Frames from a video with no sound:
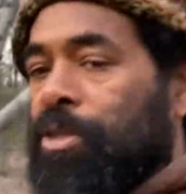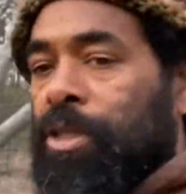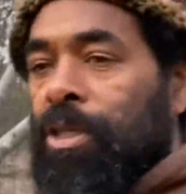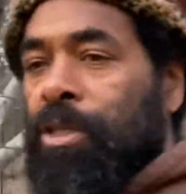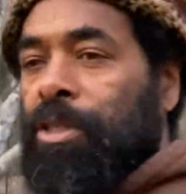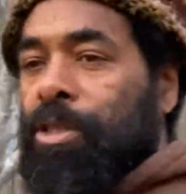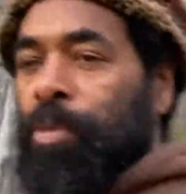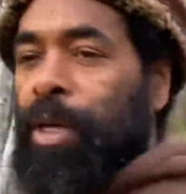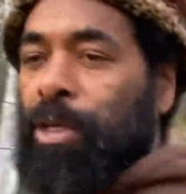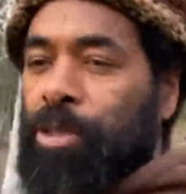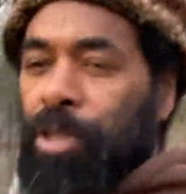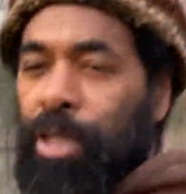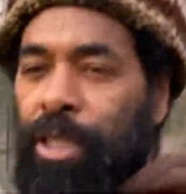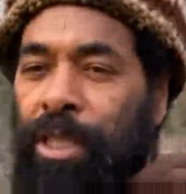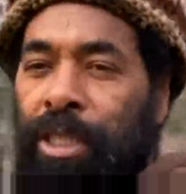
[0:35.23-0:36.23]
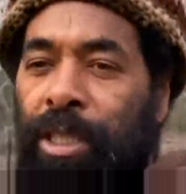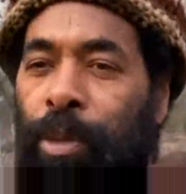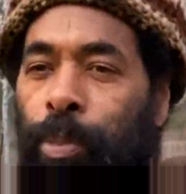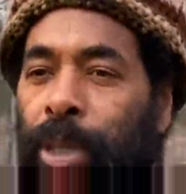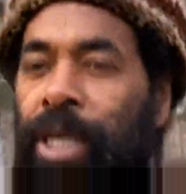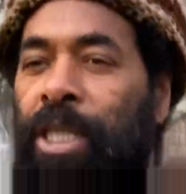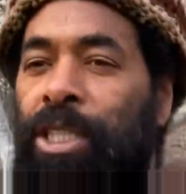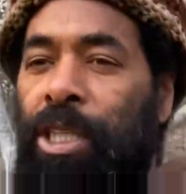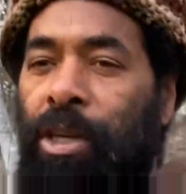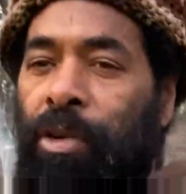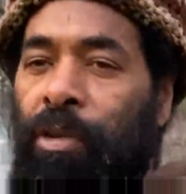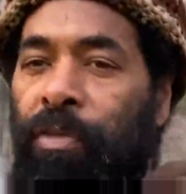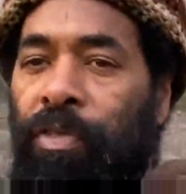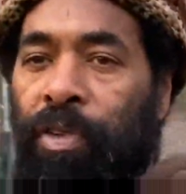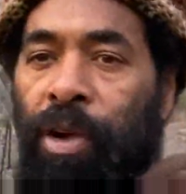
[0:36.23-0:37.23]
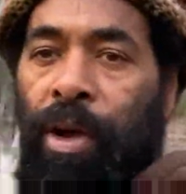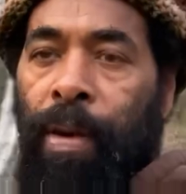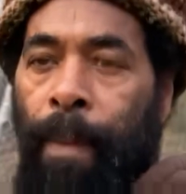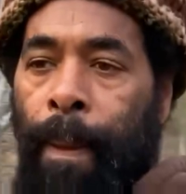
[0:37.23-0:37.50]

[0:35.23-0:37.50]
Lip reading: a good smell. So this is the peach here in front.